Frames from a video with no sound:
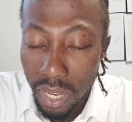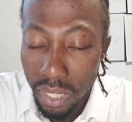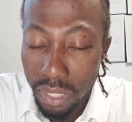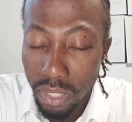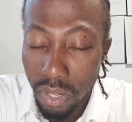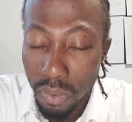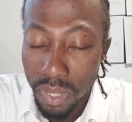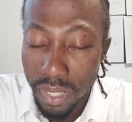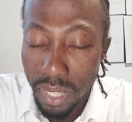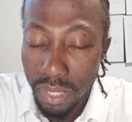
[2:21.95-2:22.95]
And as
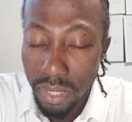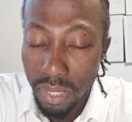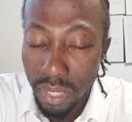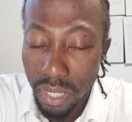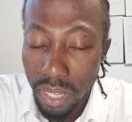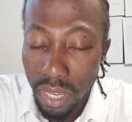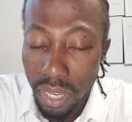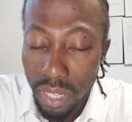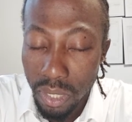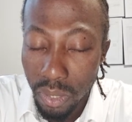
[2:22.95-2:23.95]
always, that
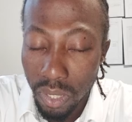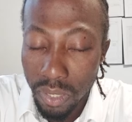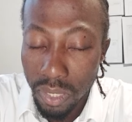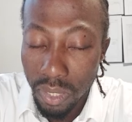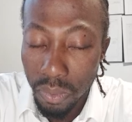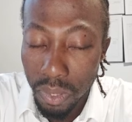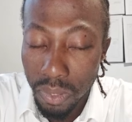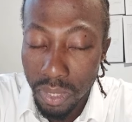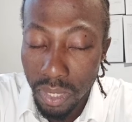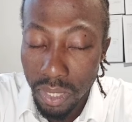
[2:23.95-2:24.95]
you continue with
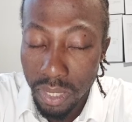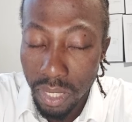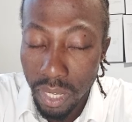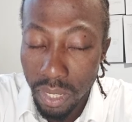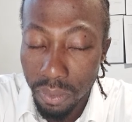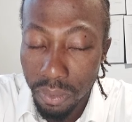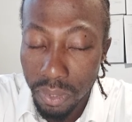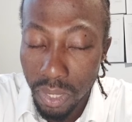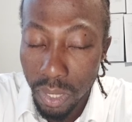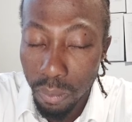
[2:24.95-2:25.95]
us in this life
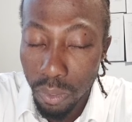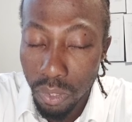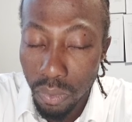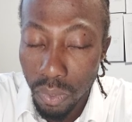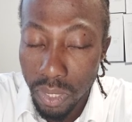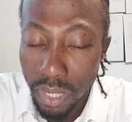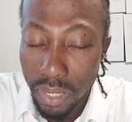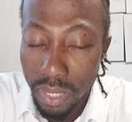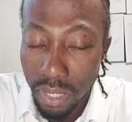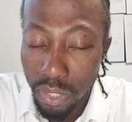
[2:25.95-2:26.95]
to help us through our
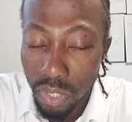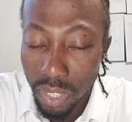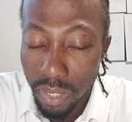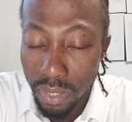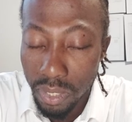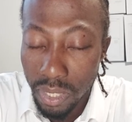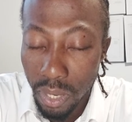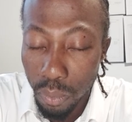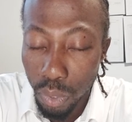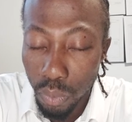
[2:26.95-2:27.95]
tests and trials,
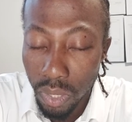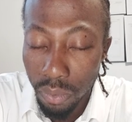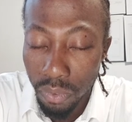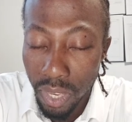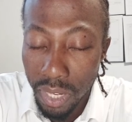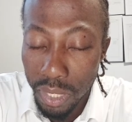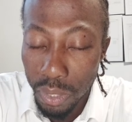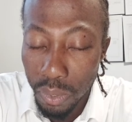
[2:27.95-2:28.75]
that we do not faint,